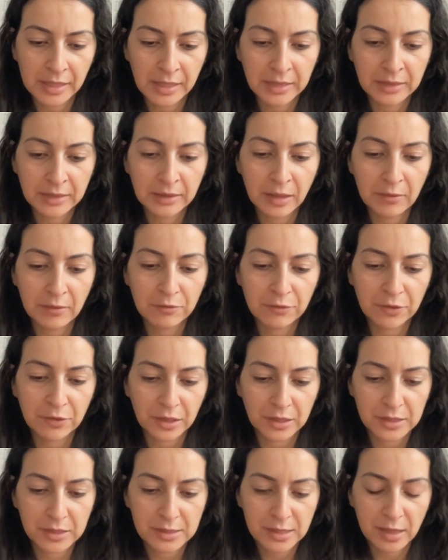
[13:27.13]
and love for
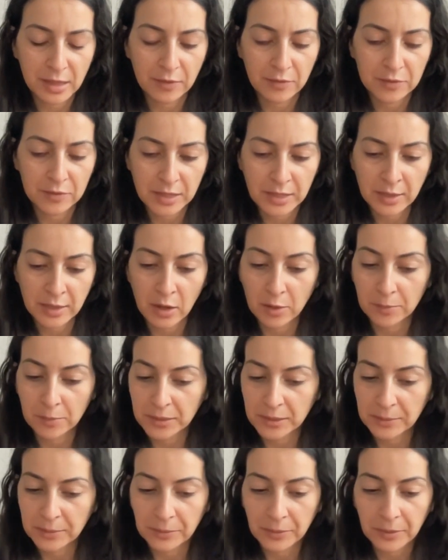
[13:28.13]
ourselves and all
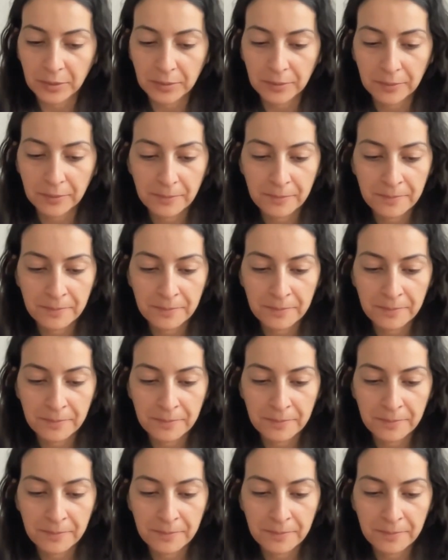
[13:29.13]
people.